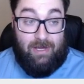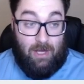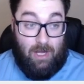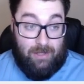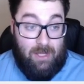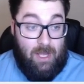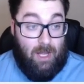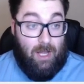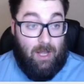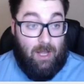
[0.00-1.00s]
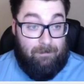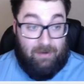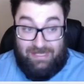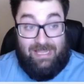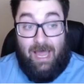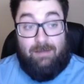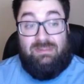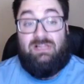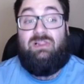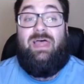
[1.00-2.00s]
on. But they got him
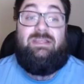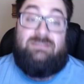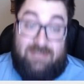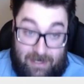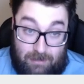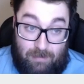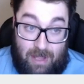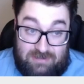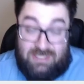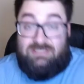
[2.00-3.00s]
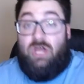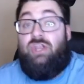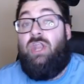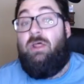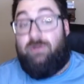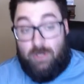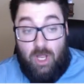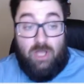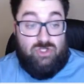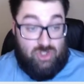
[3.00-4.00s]
in the late second round. So that's another
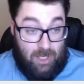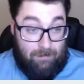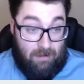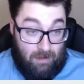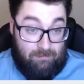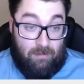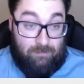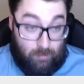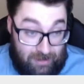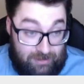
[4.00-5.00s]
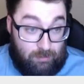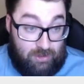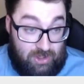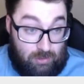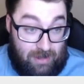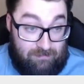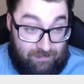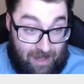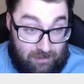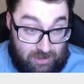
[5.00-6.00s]
job of really, really great
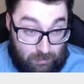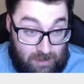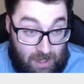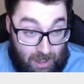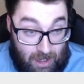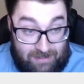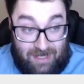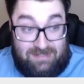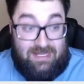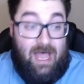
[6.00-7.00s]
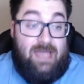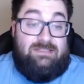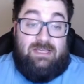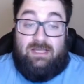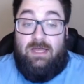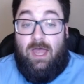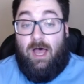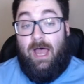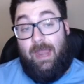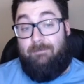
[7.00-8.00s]
value. Adisa Isaac,
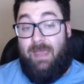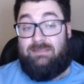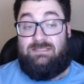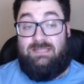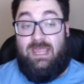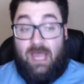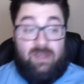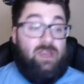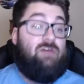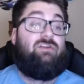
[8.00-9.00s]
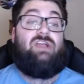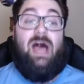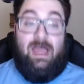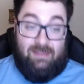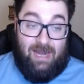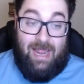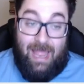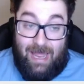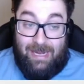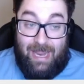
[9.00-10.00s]
out of Penn State, another guy that I
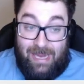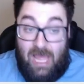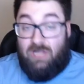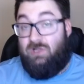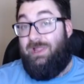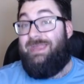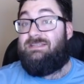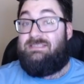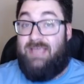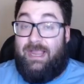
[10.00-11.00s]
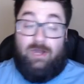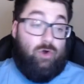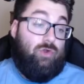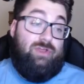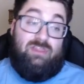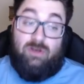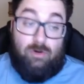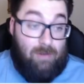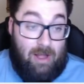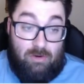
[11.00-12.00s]
had a late second, early
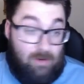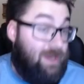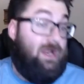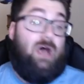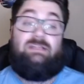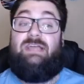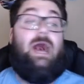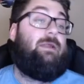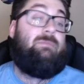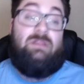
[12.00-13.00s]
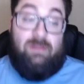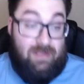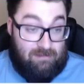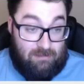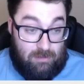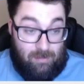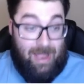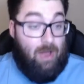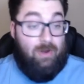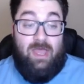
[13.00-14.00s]
third round grade on, got him in the late third round.